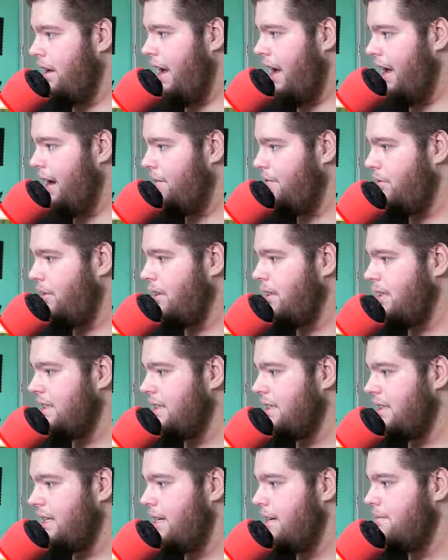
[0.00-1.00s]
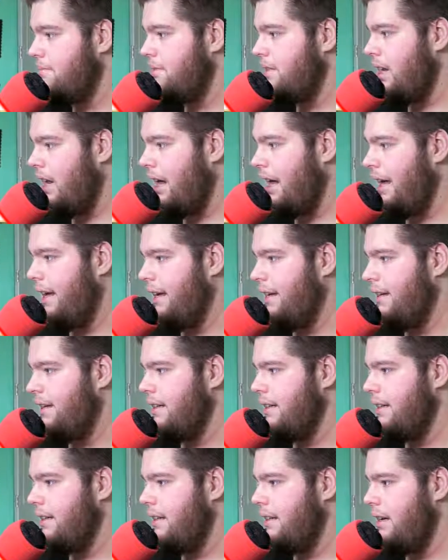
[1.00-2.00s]
And it really seems
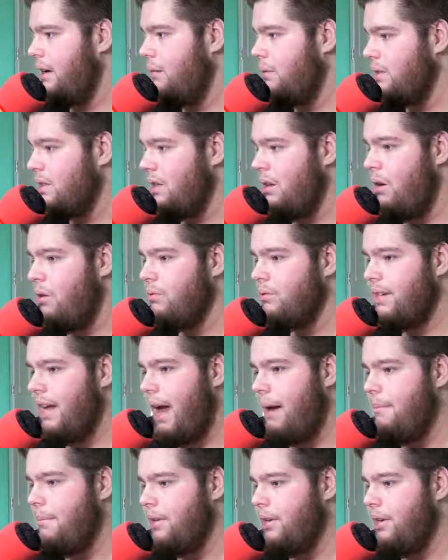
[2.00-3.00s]
like it was a long time